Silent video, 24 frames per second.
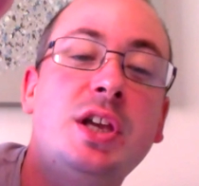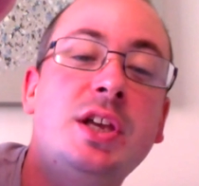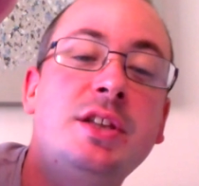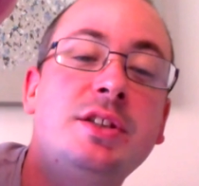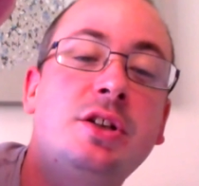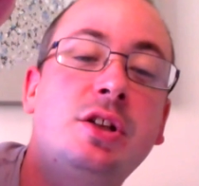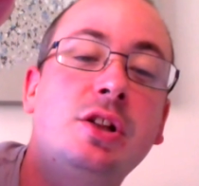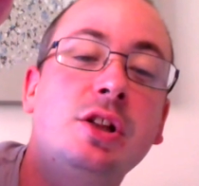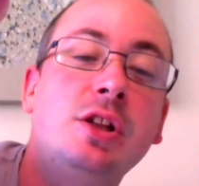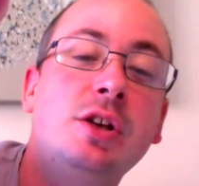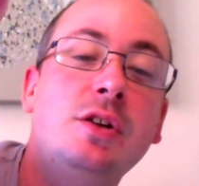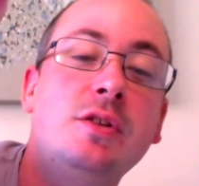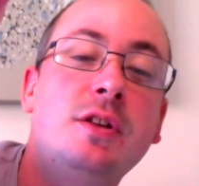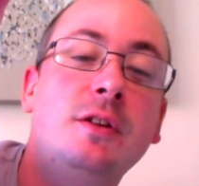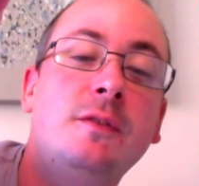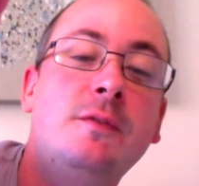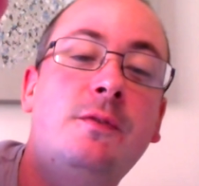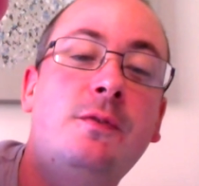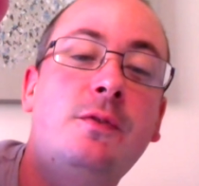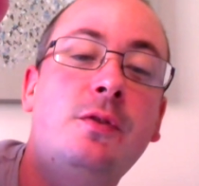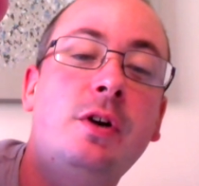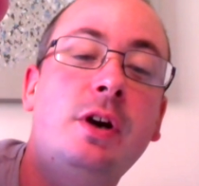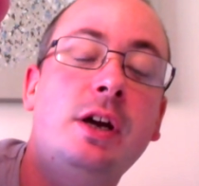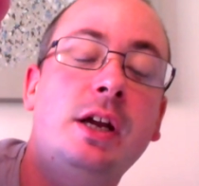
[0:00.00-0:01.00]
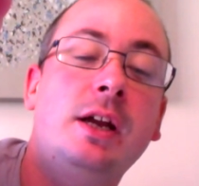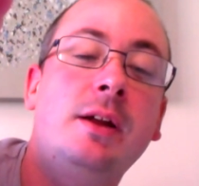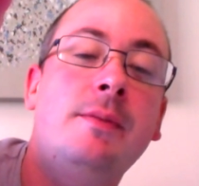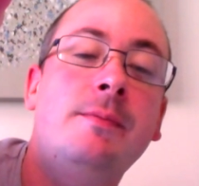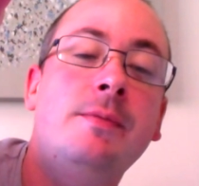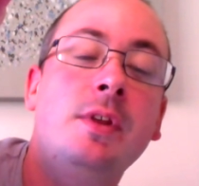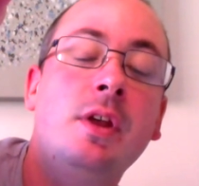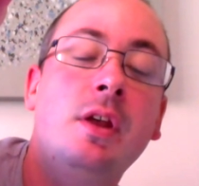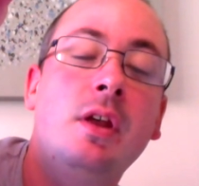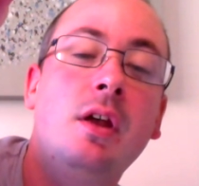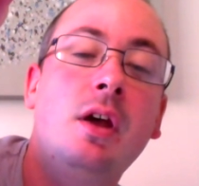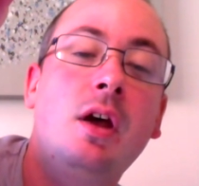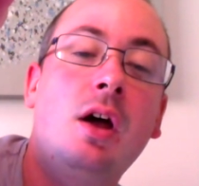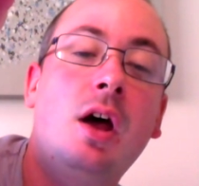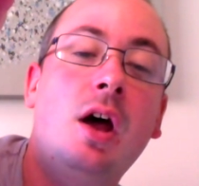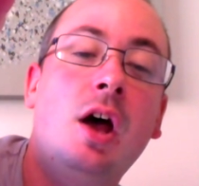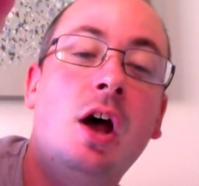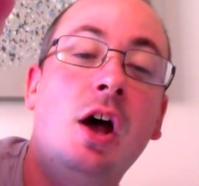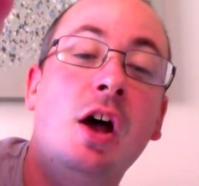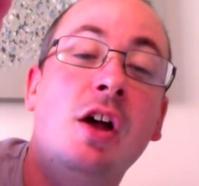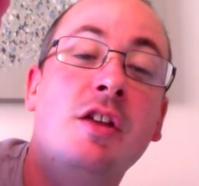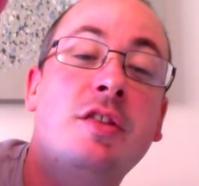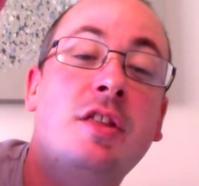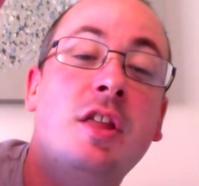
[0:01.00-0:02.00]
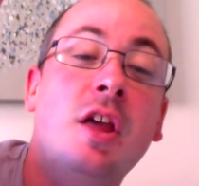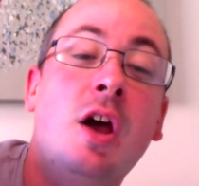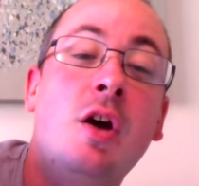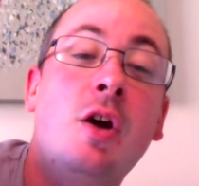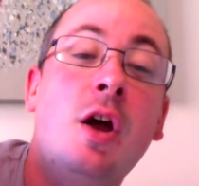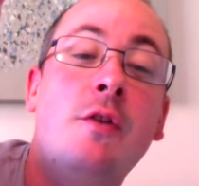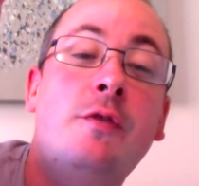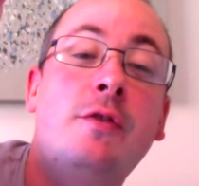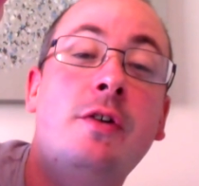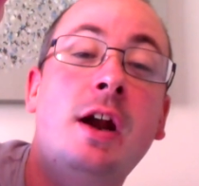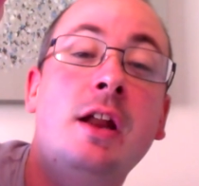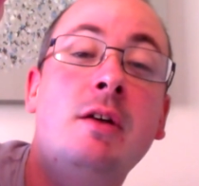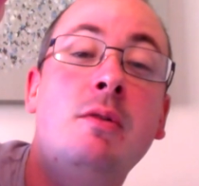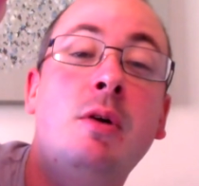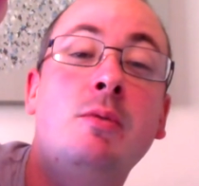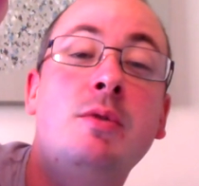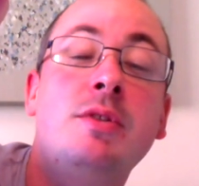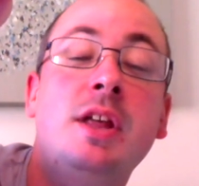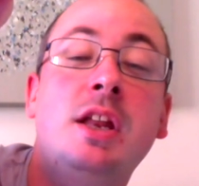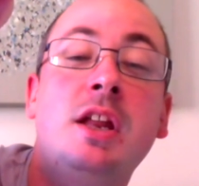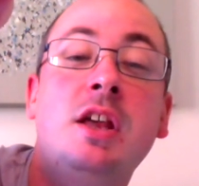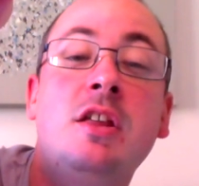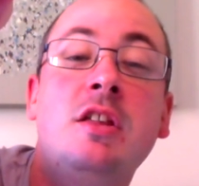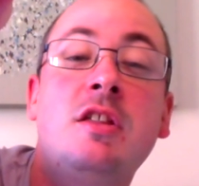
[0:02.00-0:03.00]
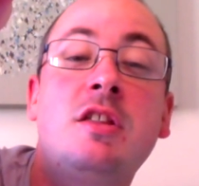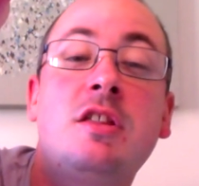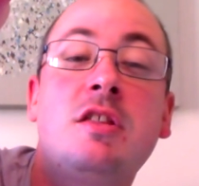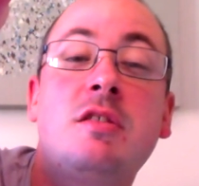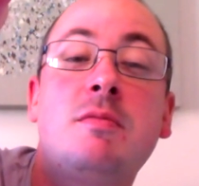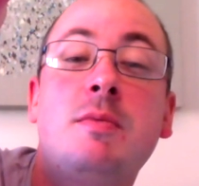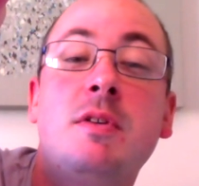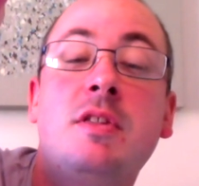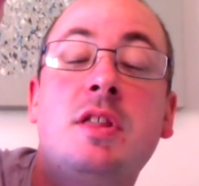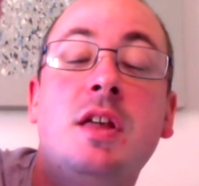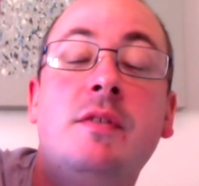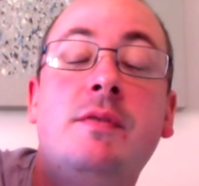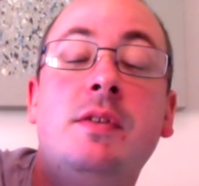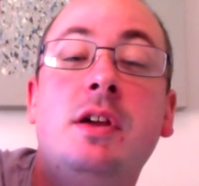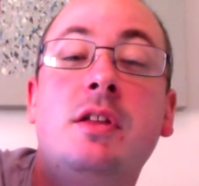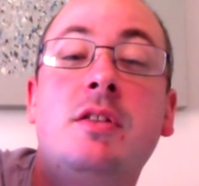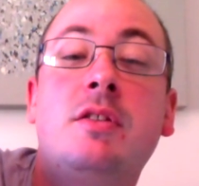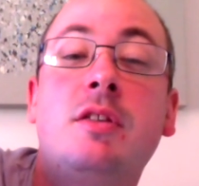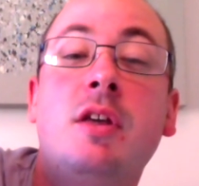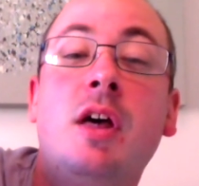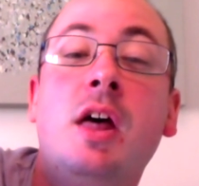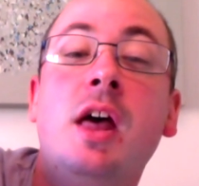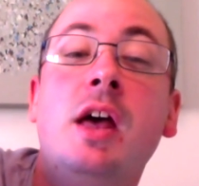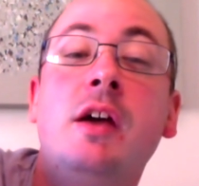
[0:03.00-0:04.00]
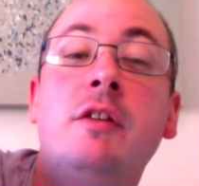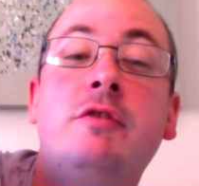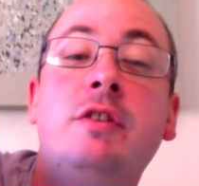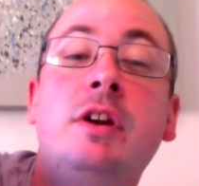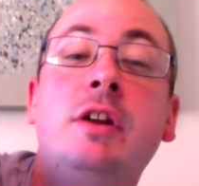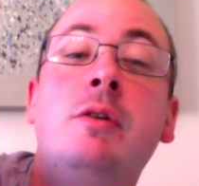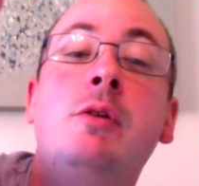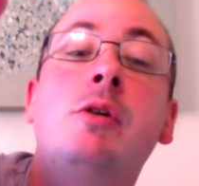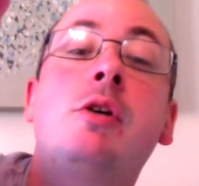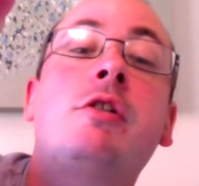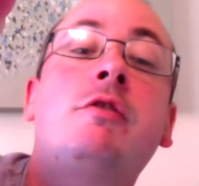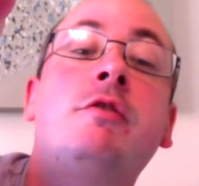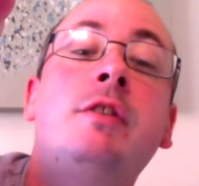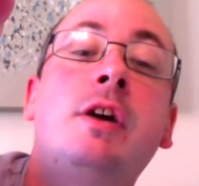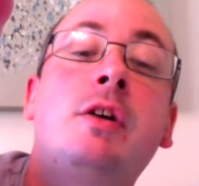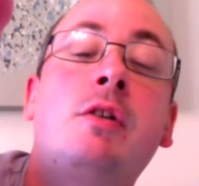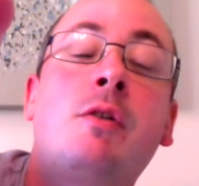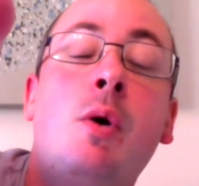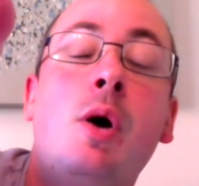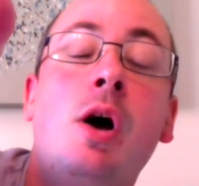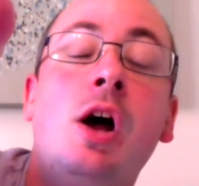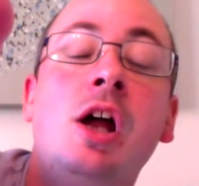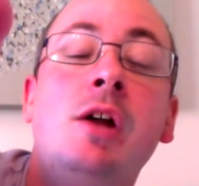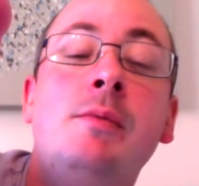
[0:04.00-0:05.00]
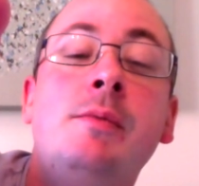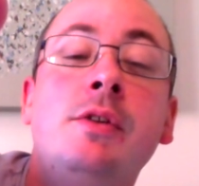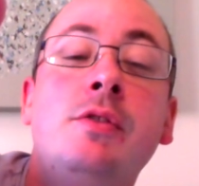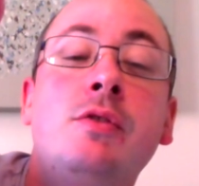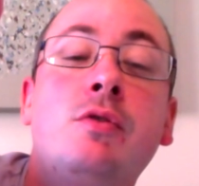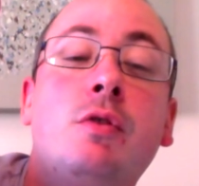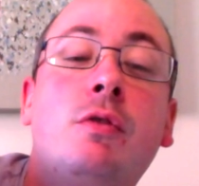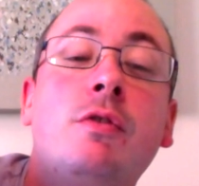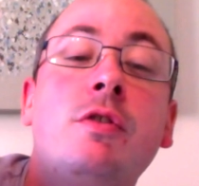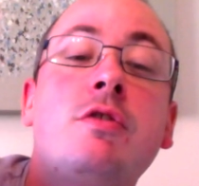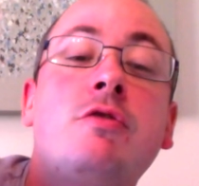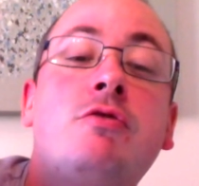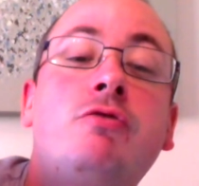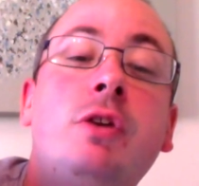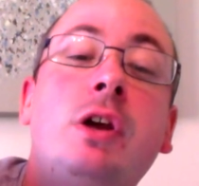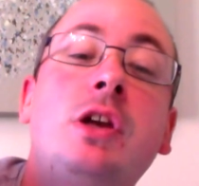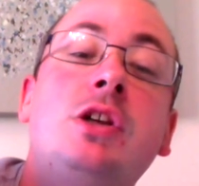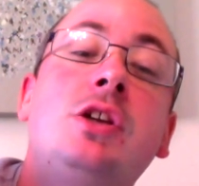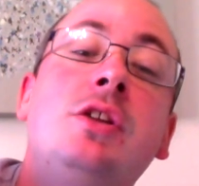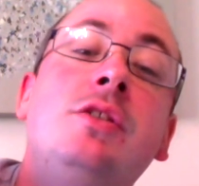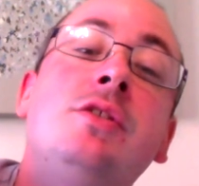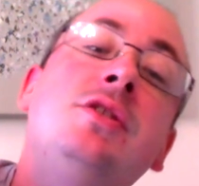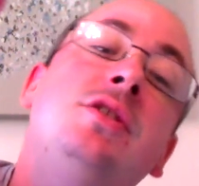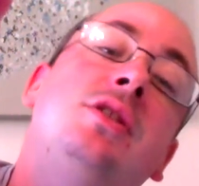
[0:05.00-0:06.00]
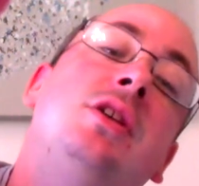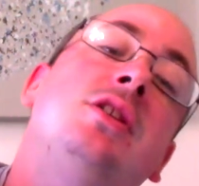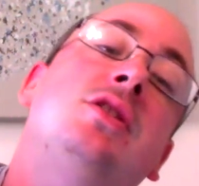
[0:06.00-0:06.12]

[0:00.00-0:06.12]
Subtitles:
is gluten-free. So for anyone with any specific dietary requirements or restrictions,